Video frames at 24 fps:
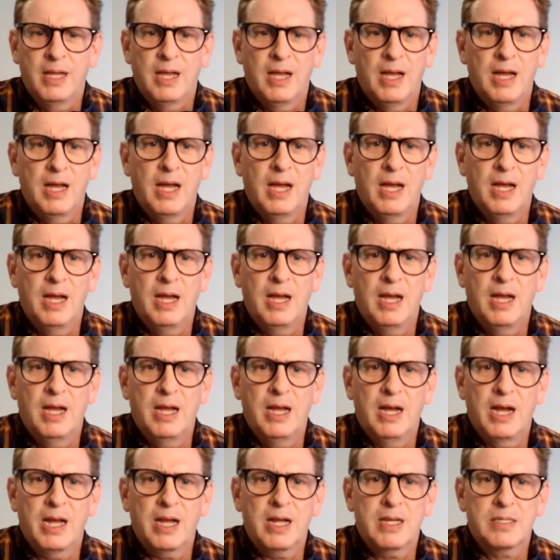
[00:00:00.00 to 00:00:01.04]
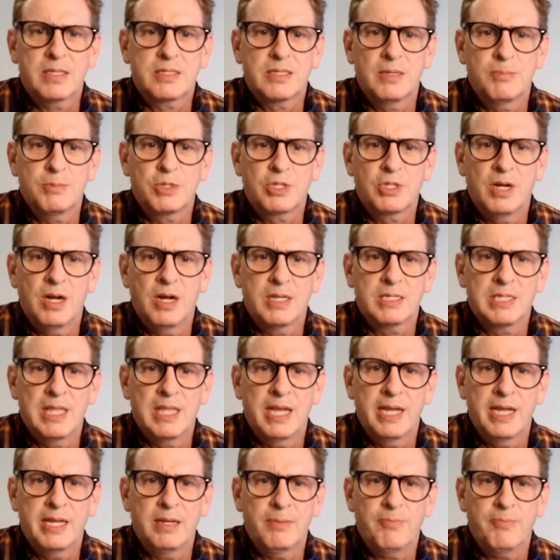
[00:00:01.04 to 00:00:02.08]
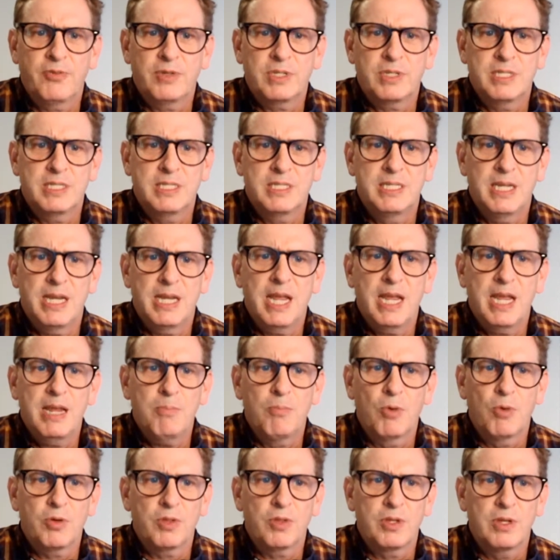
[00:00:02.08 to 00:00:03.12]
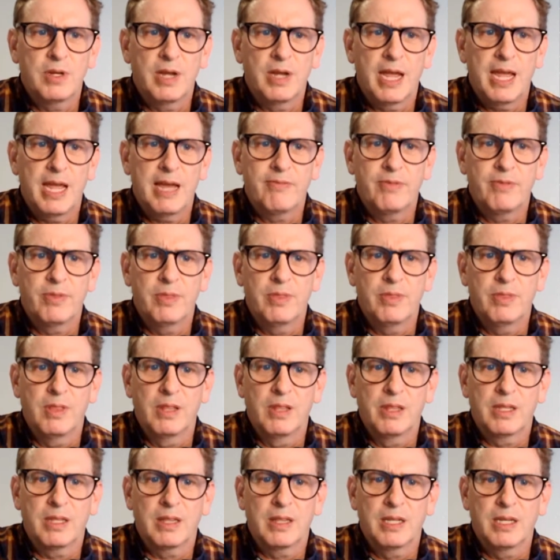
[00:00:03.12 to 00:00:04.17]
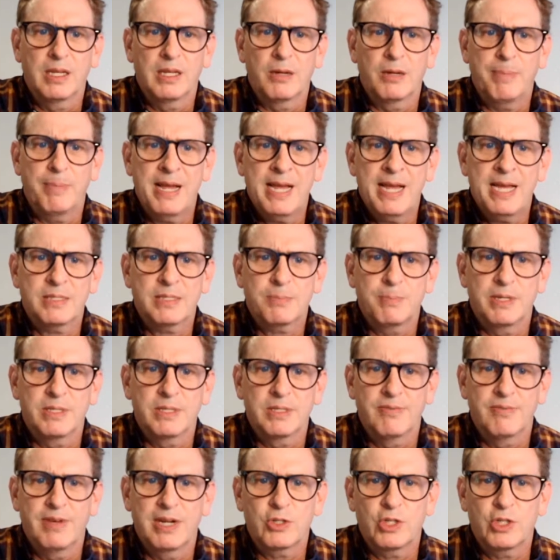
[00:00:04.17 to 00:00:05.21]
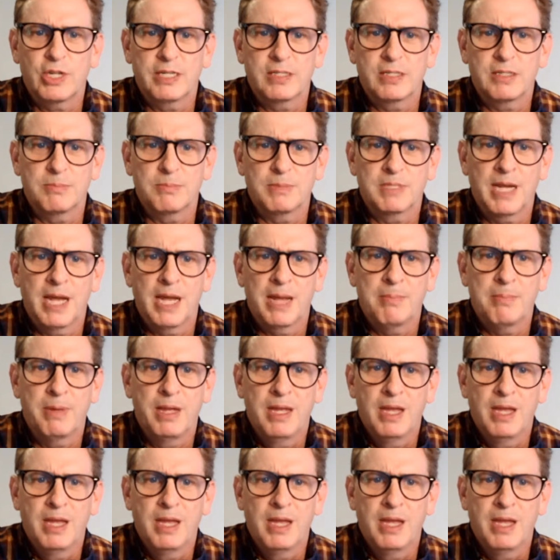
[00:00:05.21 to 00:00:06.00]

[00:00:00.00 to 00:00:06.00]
I got some songs lined up for today, more than I have in the little past, because I've actually had some time.